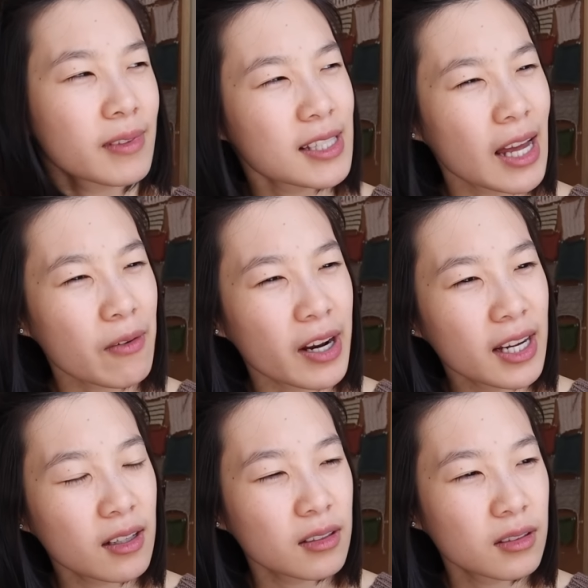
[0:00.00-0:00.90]
Is that
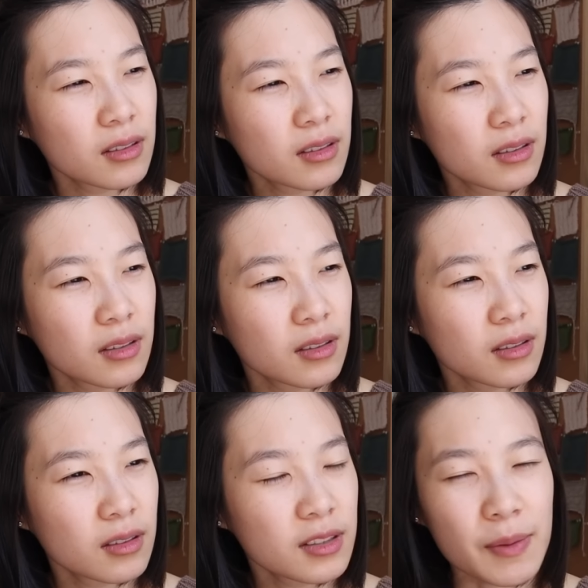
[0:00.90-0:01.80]
right?
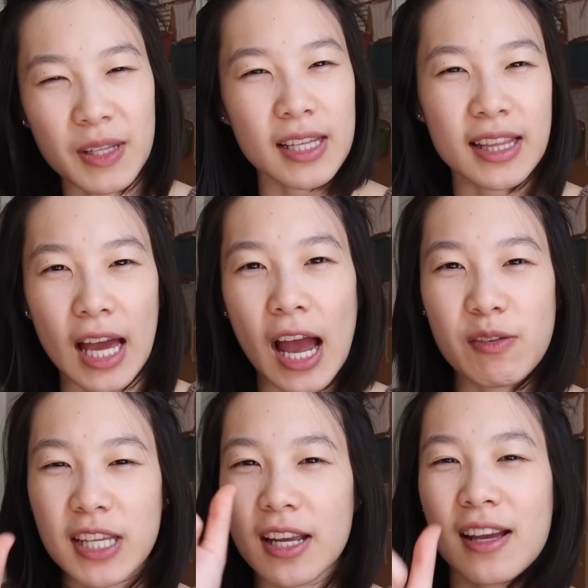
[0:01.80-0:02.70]
Something like that. I
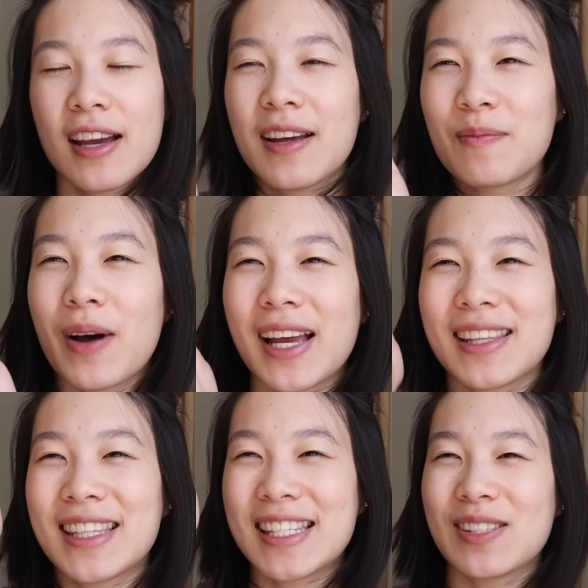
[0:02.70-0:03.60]
was like,
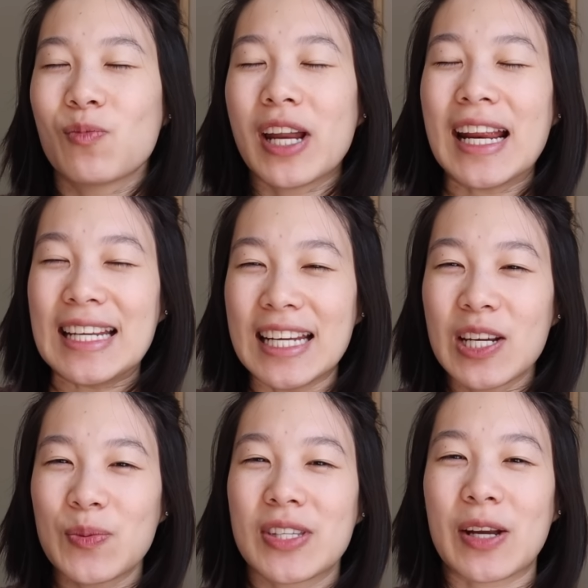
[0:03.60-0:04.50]
what I
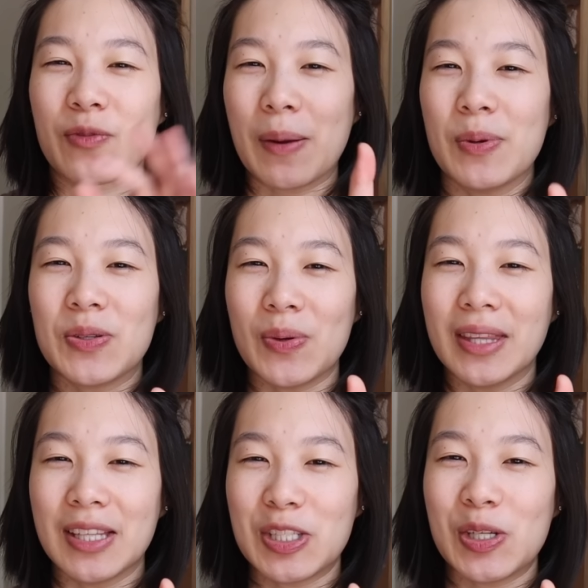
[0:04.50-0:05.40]
needed was like right
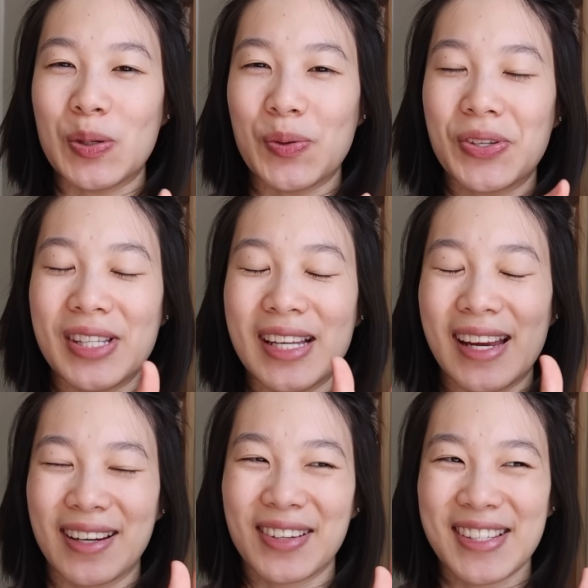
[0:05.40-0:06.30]
between the two
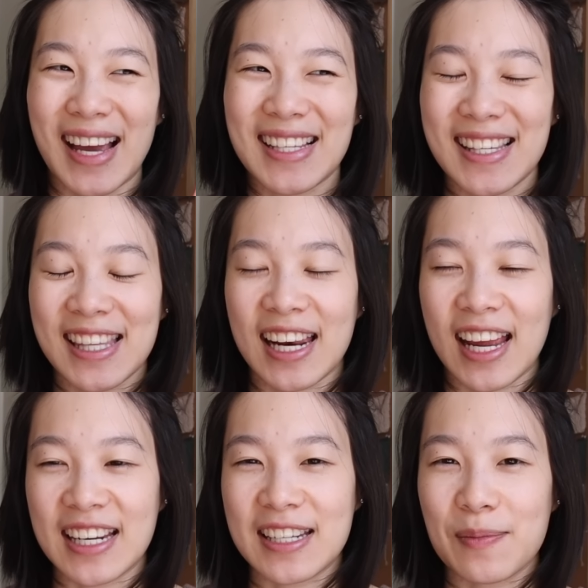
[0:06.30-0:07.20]
needle sizes that I
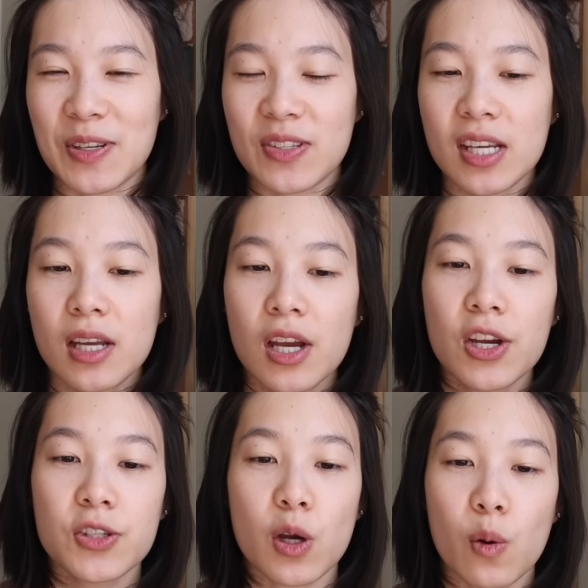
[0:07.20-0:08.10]
ended up using.
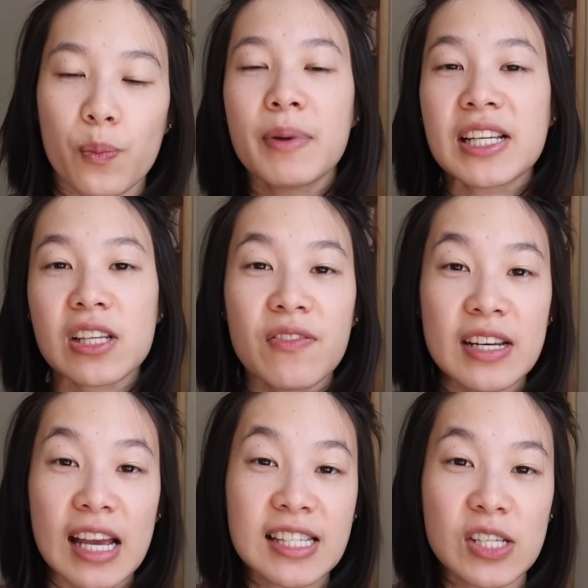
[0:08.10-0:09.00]
So based off of
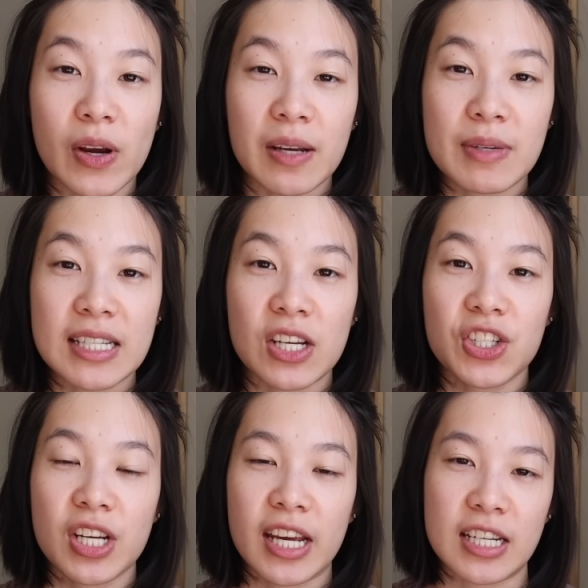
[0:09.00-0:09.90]
Inês's
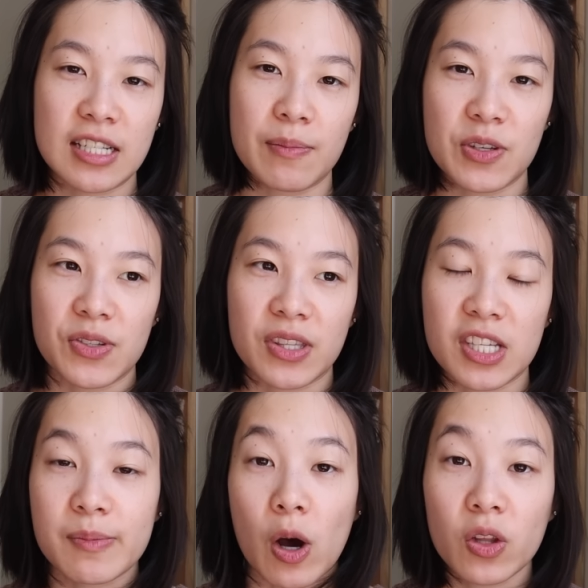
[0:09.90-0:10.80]
recommendation, I ended up using the
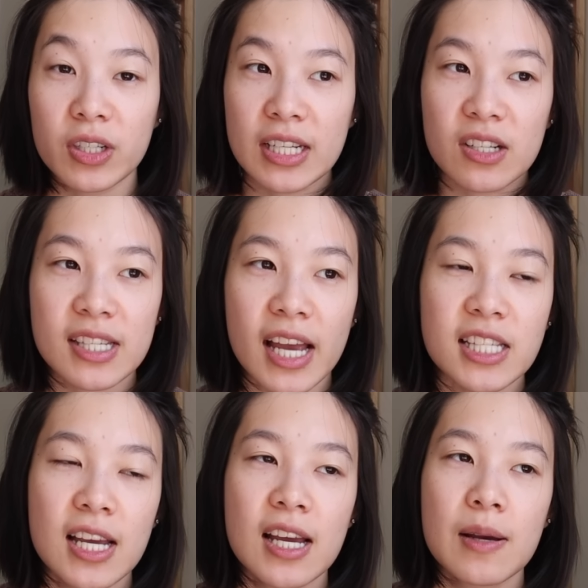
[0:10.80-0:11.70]
smaller needle size
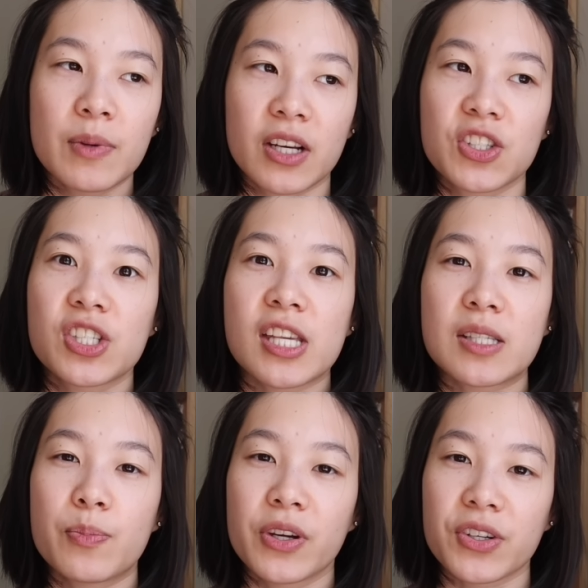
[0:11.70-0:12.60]
because she
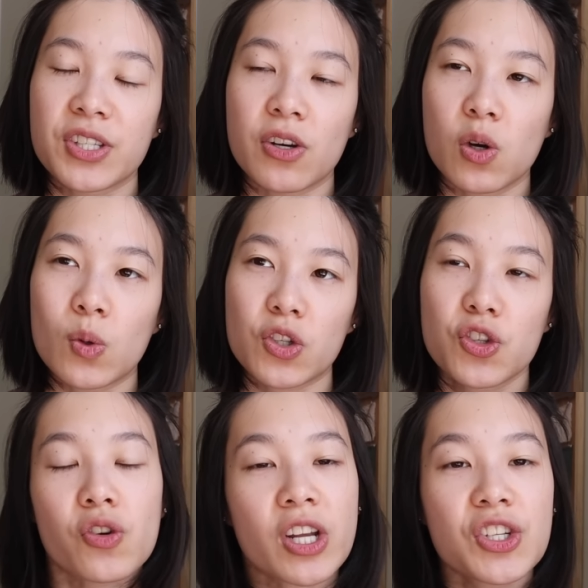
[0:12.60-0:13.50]
says pure silk will
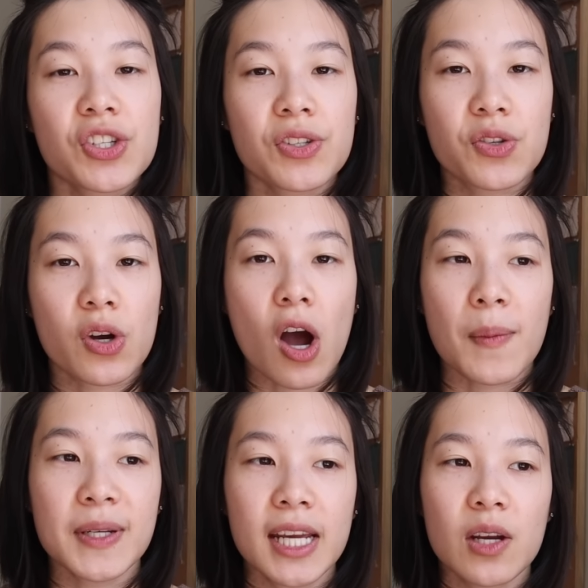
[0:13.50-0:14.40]
stretch to
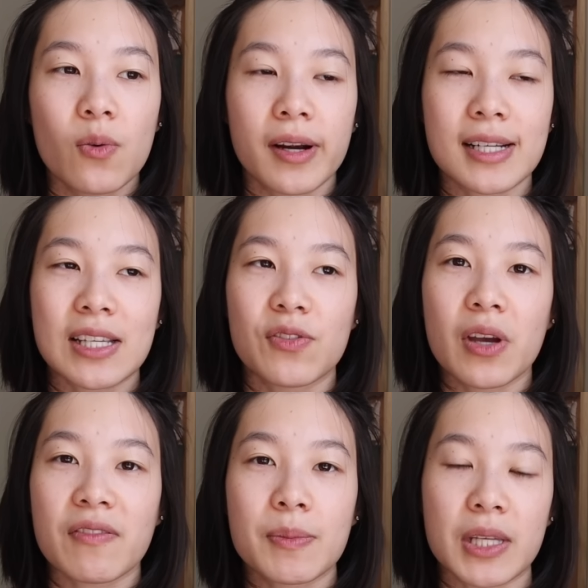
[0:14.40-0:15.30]
accommodate, whereas if you
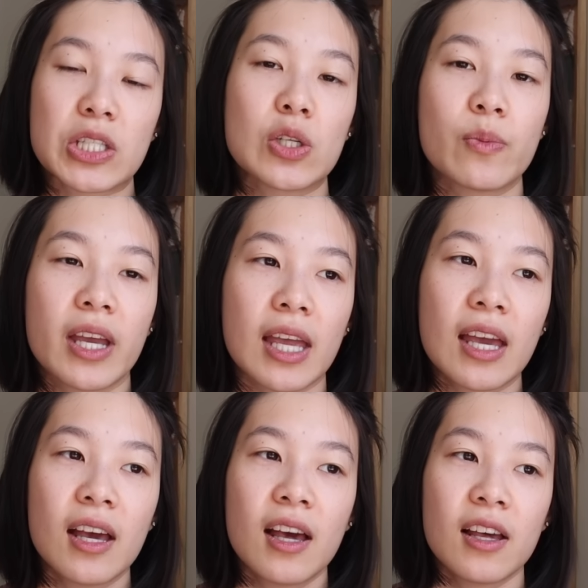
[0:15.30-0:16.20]
have something too big,
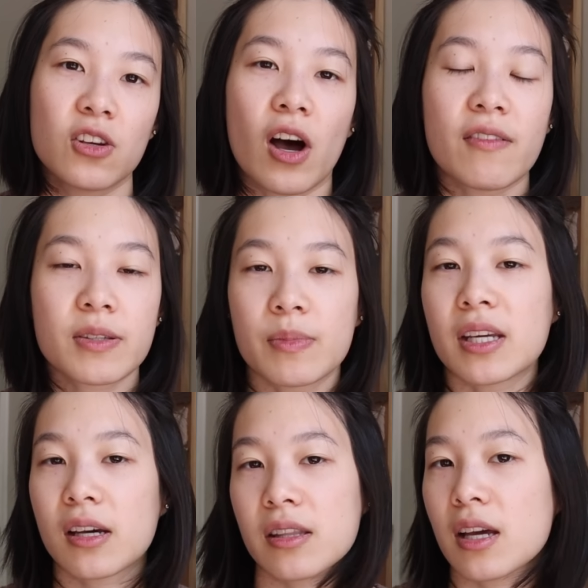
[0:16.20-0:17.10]
you'll have
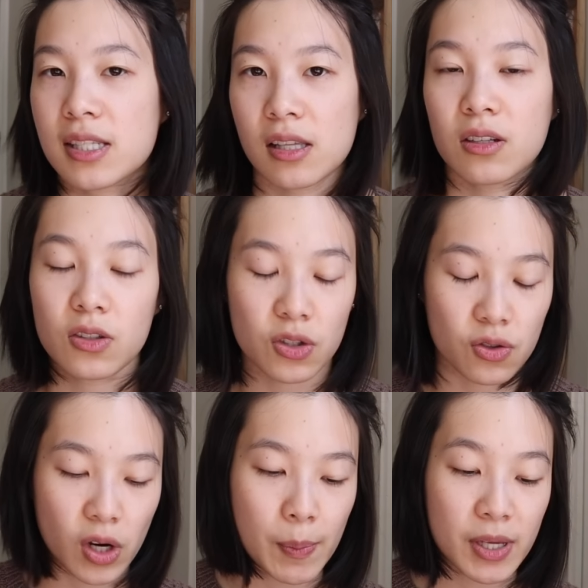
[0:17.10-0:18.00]
something that's a little too
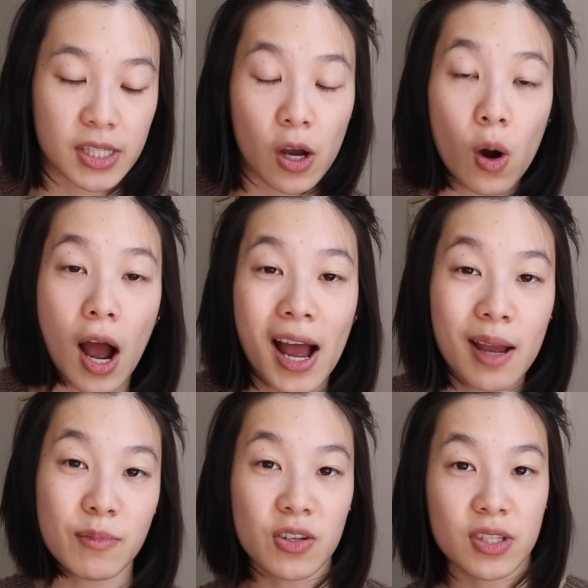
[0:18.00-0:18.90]
drapey. So
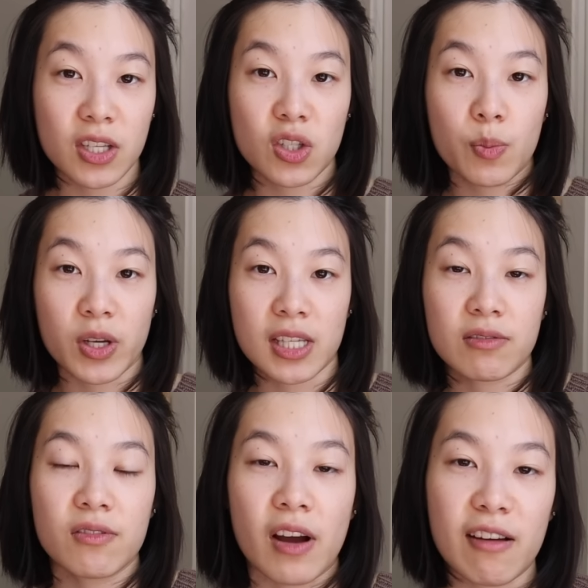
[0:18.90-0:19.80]
I'm using
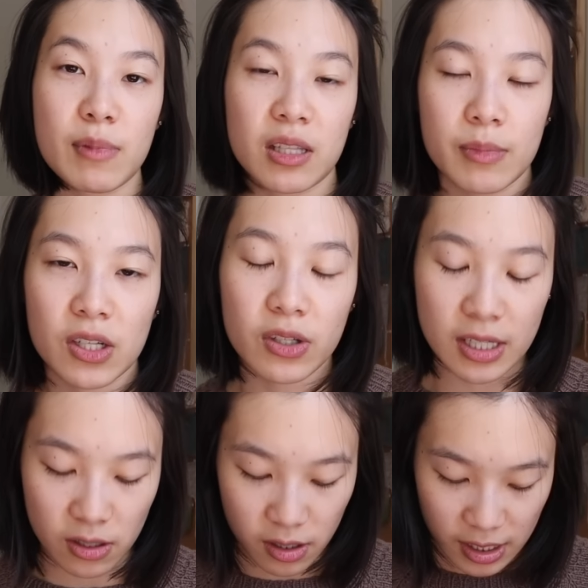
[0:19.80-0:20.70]
2.75 millimeter
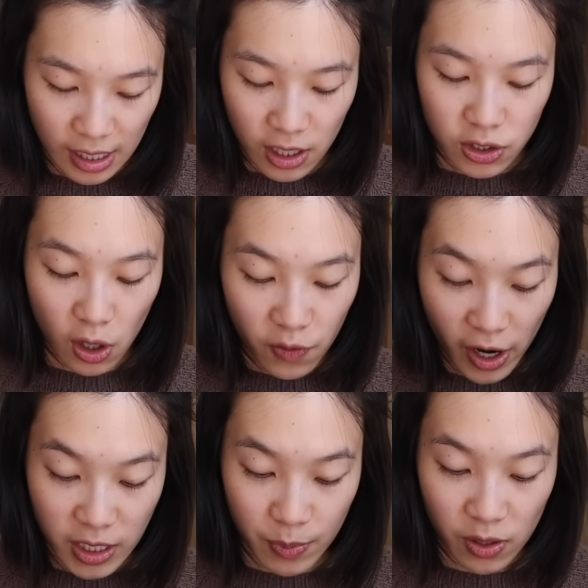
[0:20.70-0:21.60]
needles. So
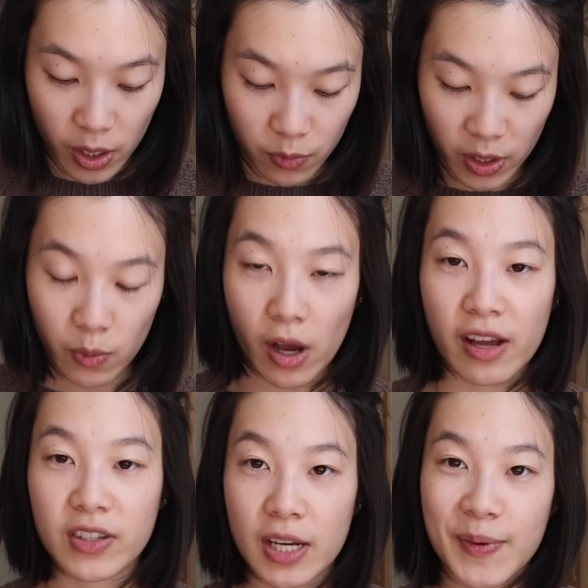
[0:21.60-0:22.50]
far it's been going really well.
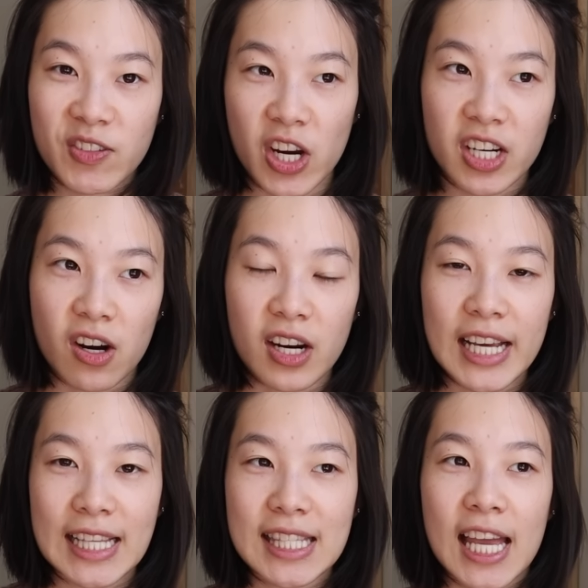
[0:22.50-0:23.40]
Every time I've tried it on,
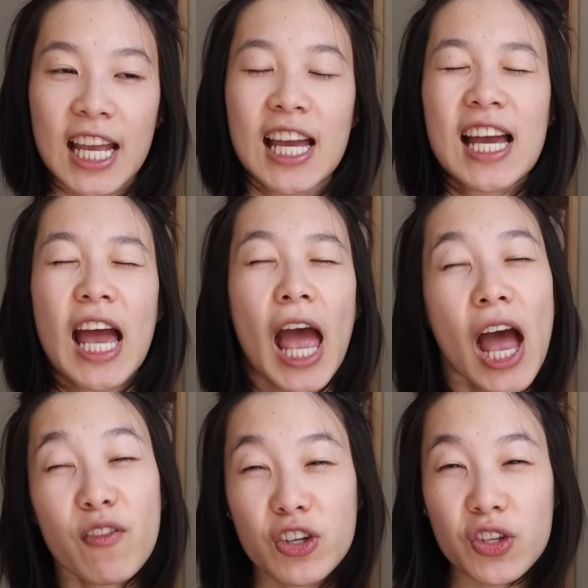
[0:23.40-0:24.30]
it's like
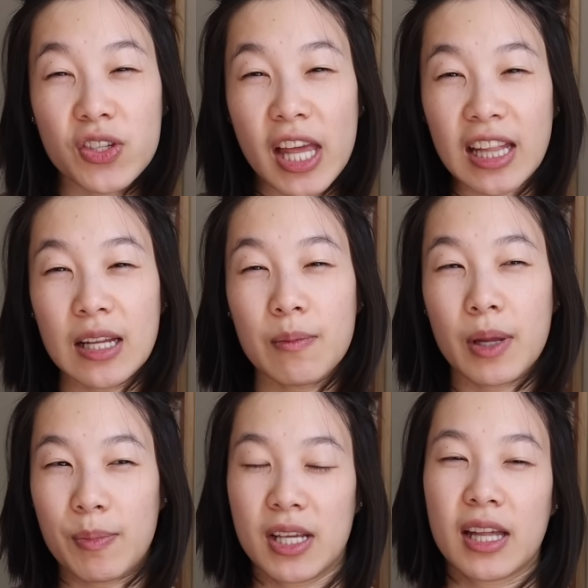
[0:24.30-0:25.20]
ever so slightly,
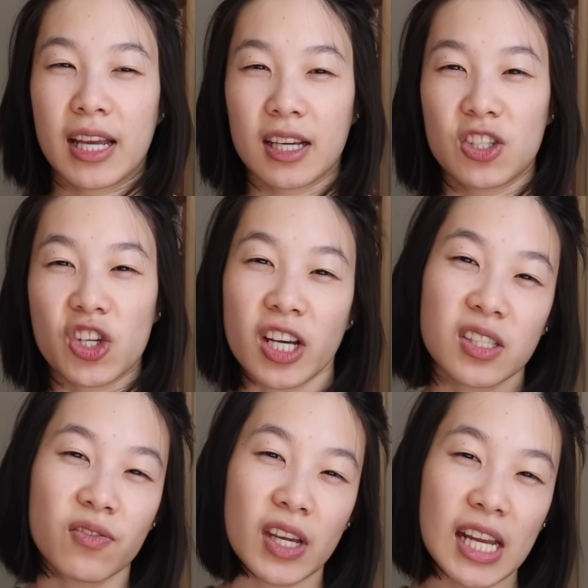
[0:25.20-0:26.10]
maybe like
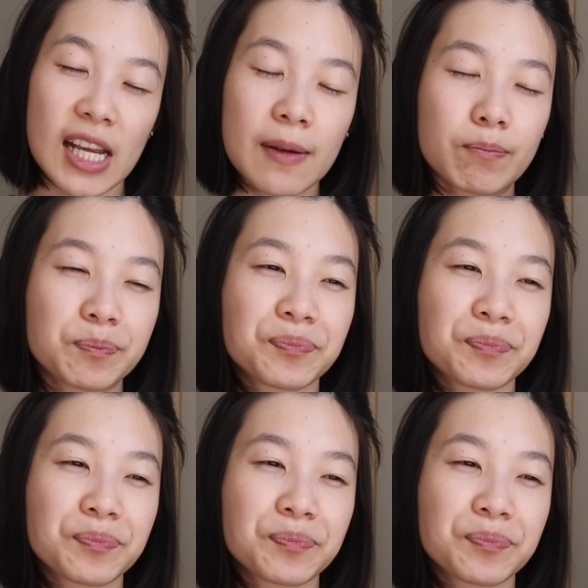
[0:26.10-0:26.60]
just fitting.